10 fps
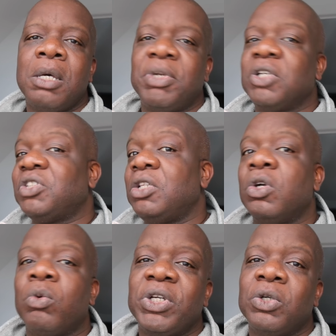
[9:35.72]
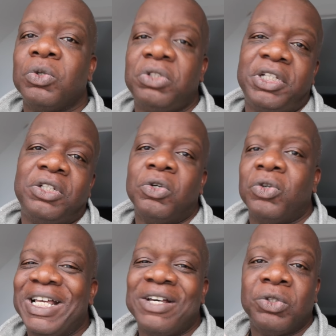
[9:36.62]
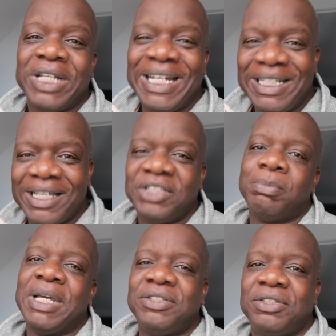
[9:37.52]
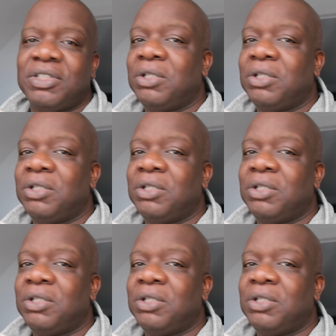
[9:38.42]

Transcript: Because they're not recorded or on any databases.